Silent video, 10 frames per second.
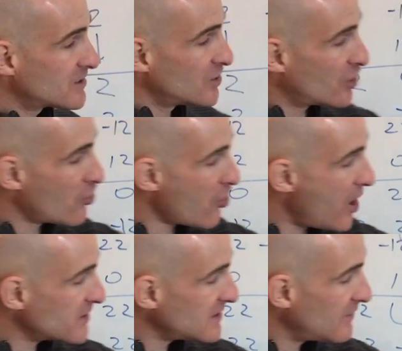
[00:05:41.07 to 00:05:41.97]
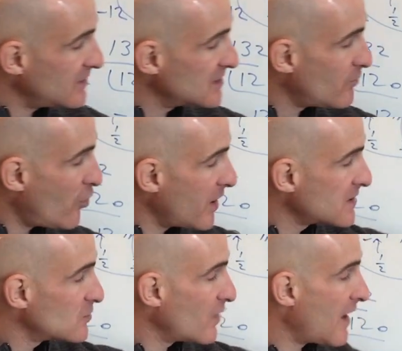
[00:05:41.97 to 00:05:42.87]
It's going to cross at these
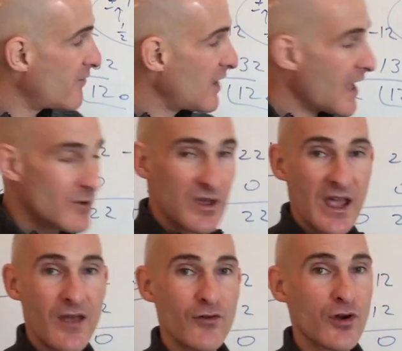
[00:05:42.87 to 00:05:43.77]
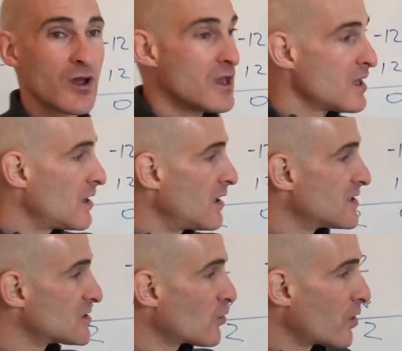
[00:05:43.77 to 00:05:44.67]
points. We have the end behavior.
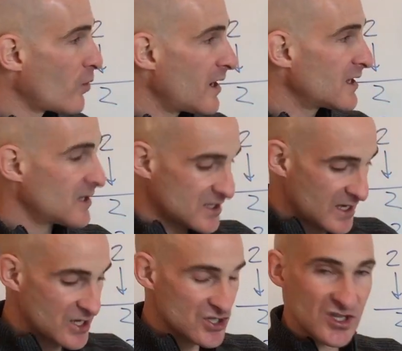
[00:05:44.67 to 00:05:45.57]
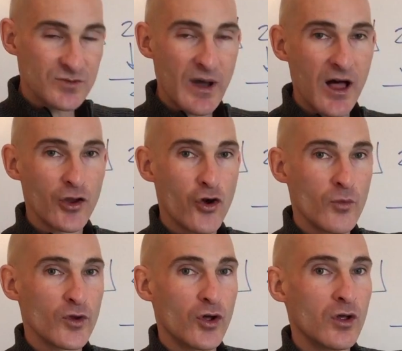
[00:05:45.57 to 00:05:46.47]
It's a quick way to get a sketch of this
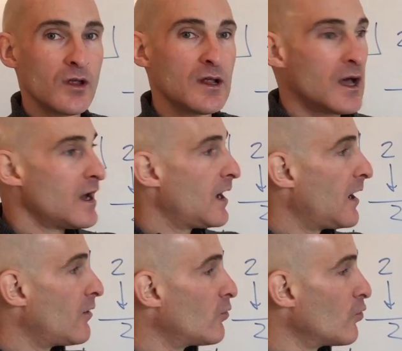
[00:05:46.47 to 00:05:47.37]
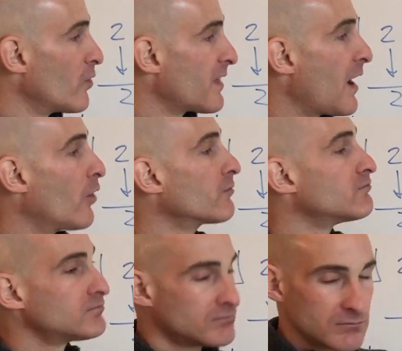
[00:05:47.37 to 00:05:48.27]
polynomial uh, without
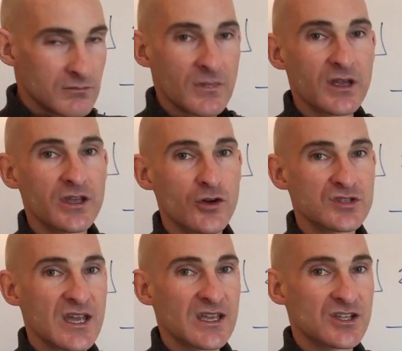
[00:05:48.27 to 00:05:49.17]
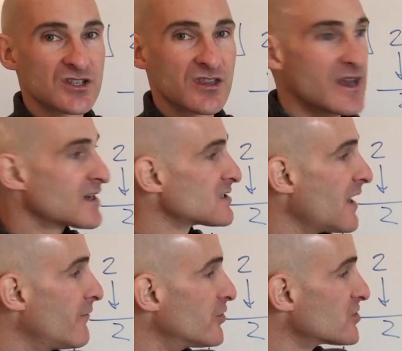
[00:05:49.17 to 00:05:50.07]
you know, taking it to the next
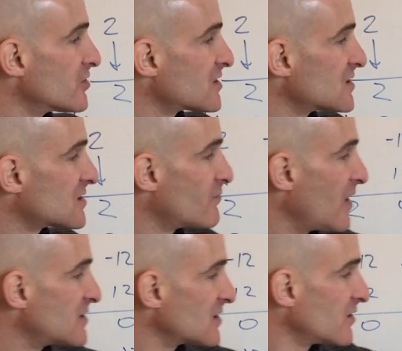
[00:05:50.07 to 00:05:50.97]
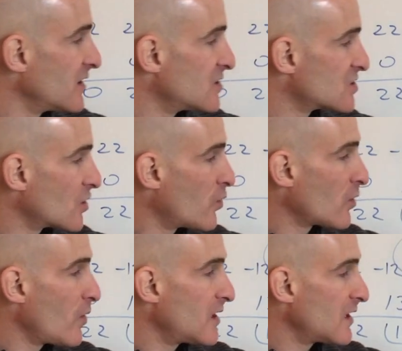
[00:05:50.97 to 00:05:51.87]
level. So this is basically just a
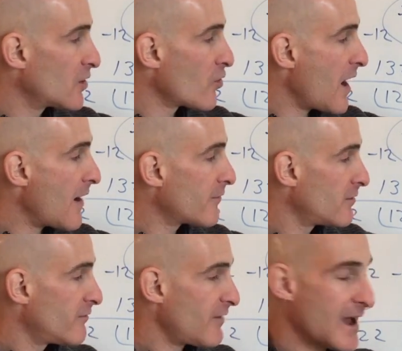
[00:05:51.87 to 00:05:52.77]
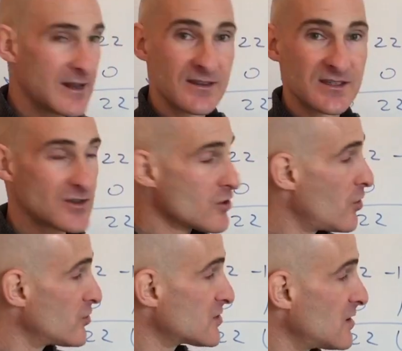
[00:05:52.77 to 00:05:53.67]
quick way to get a graph, finding the
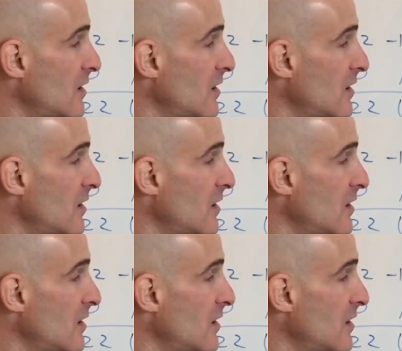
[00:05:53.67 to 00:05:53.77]
zeros,